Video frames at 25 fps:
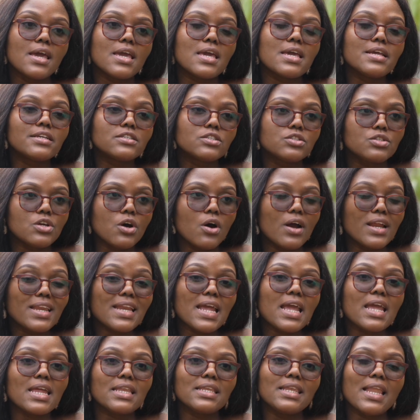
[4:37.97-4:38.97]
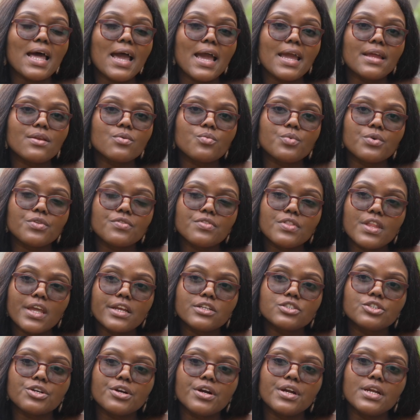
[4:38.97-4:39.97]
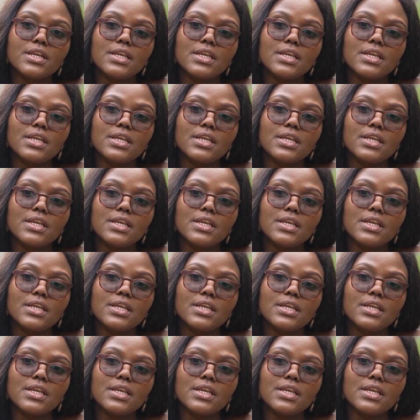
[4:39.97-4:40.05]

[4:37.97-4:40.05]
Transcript: is done in line with nature,